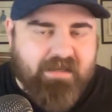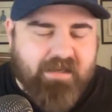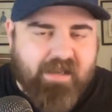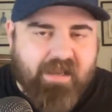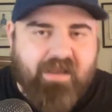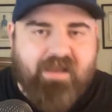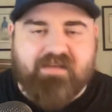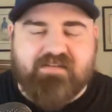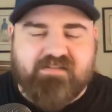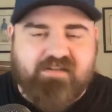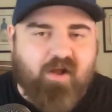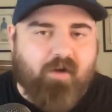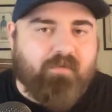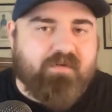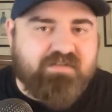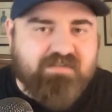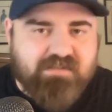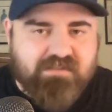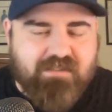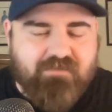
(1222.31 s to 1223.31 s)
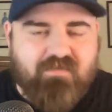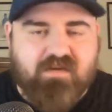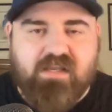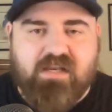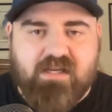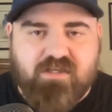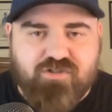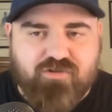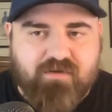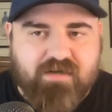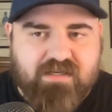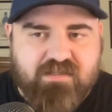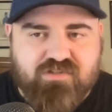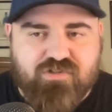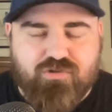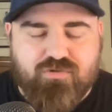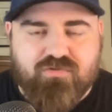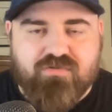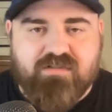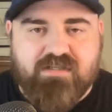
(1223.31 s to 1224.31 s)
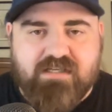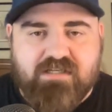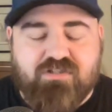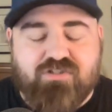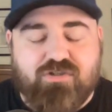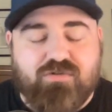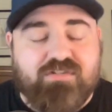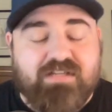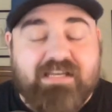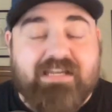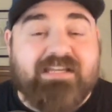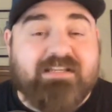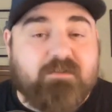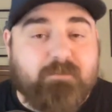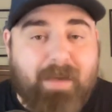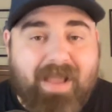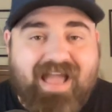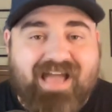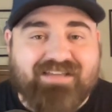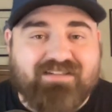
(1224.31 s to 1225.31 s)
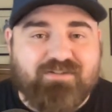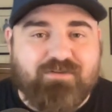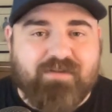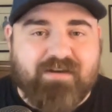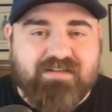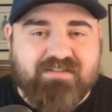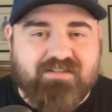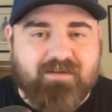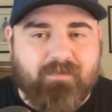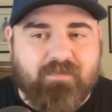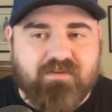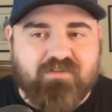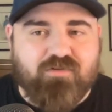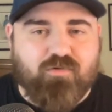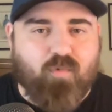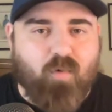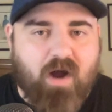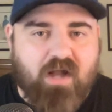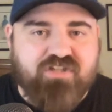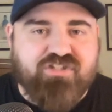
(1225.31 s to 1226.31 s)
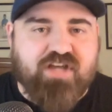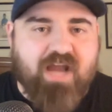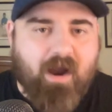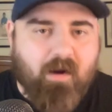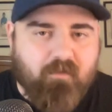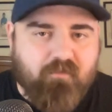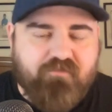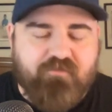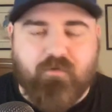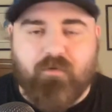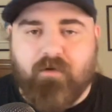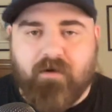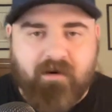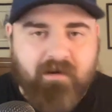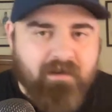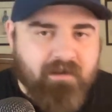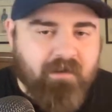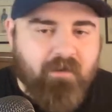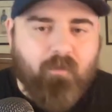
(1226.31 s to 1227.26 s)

EK has dealt with significant injury issues issues in his past, so that is something to watch out for.